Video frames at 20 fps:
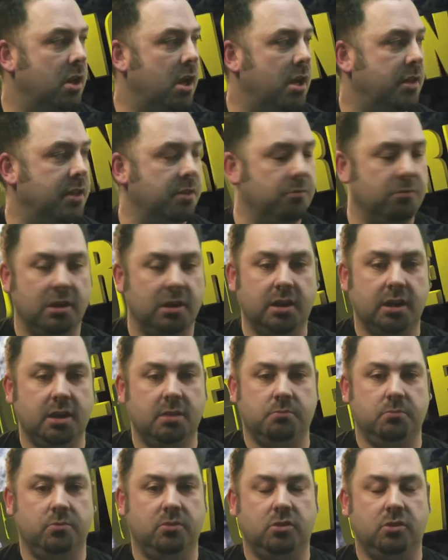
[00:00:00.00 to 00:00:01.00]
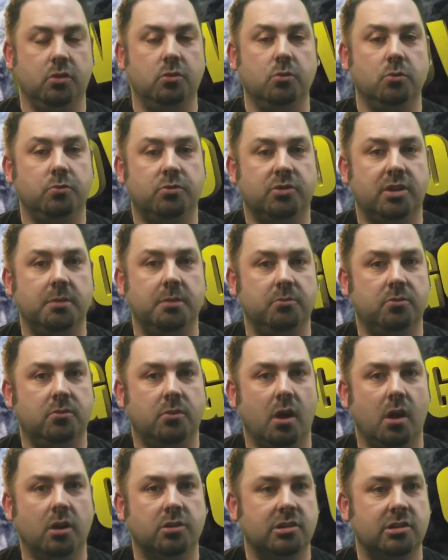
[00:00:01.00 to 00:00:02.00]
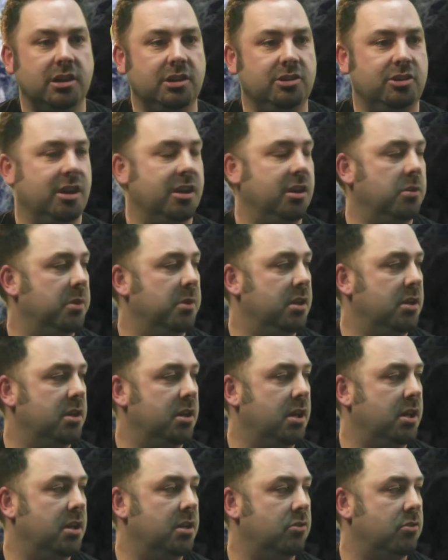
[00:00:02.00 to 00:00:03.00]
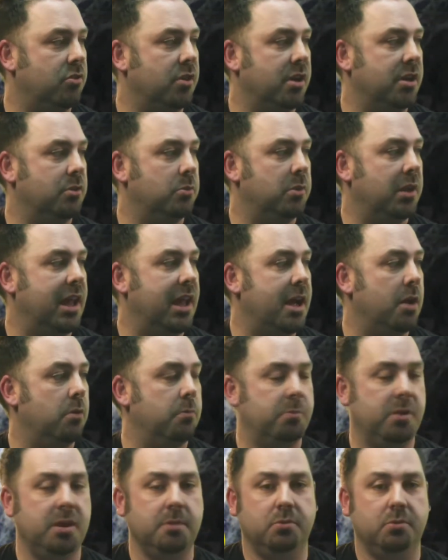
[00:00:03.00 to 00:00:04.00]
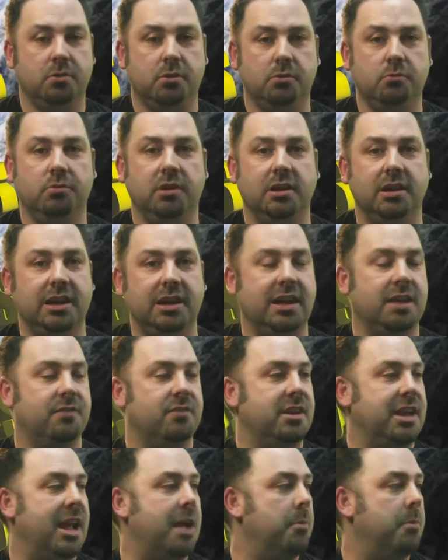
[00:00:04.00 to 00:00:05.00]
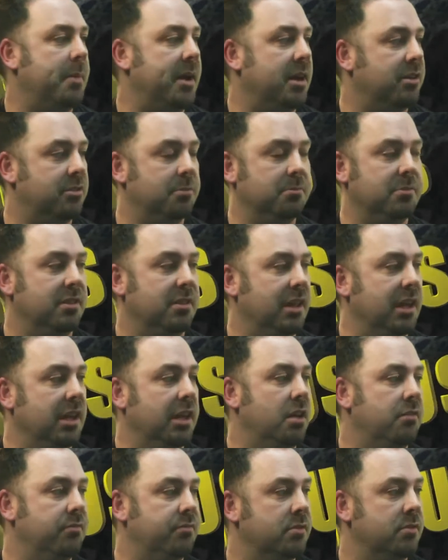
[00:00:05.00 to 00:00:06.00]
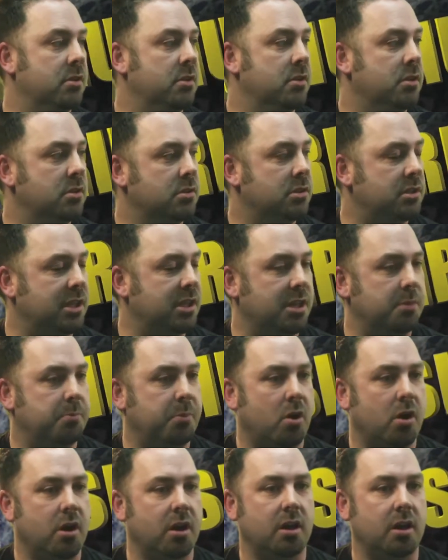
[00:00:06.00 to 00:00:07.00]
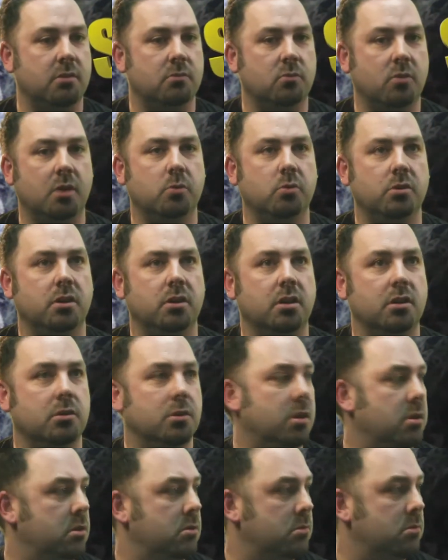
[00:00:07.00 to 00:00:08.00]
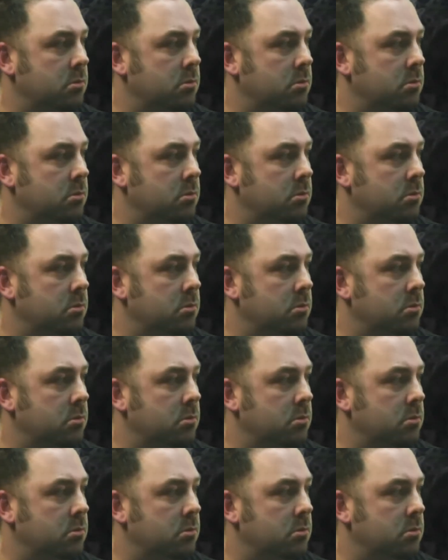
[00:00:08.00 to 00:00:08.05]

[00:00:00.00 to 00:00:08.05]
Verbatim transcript: and they really do seem utterly genuine in trying to allow people who really give a damn about something they love to take part in it. Why wouldn't I do it?